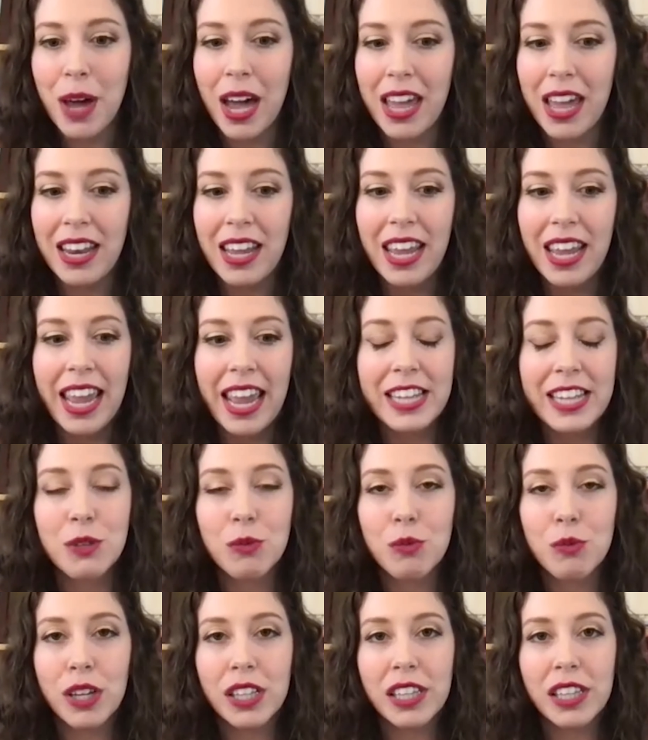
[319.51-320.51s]
but
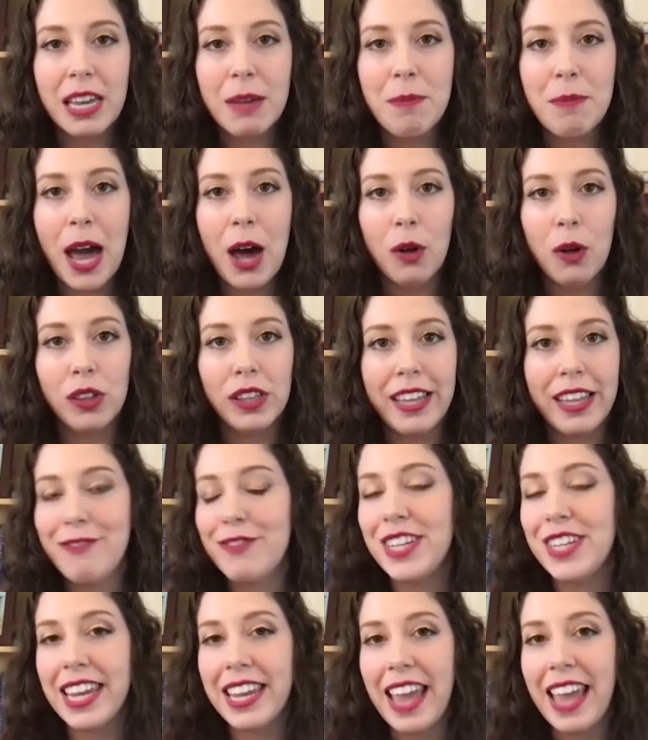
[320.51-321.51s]
it's really about
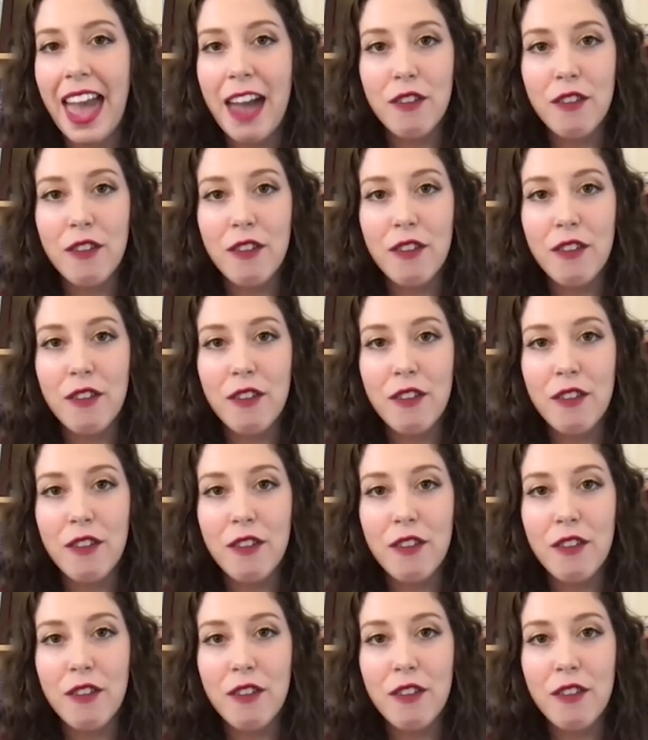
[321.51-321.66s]
lifting